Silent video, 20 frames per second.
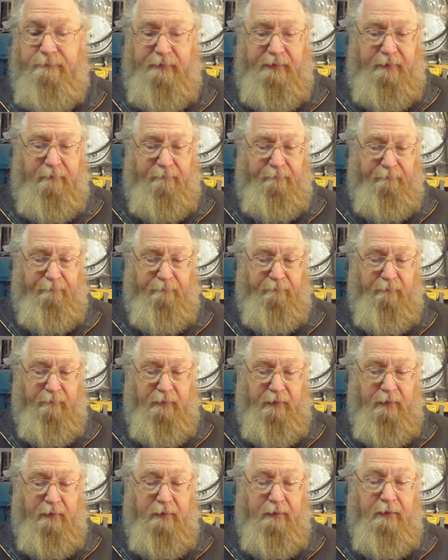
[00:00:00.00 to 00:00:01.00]
Yeah.
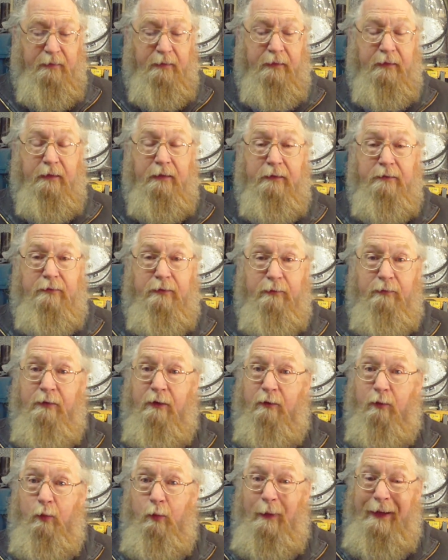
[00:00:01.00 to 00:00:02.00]
Do
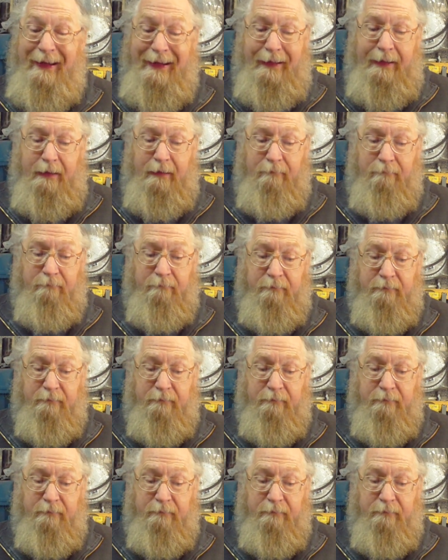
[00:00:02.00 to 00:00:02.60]
not wear